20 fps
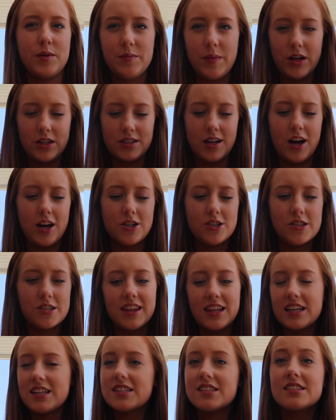the montage.
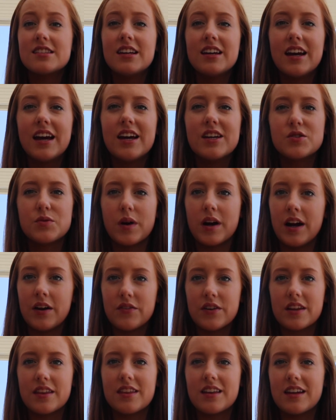This is where
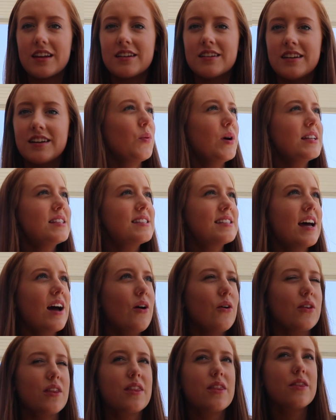everything went
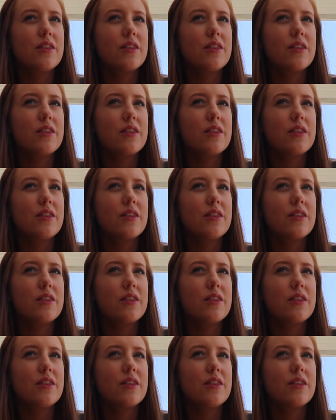south.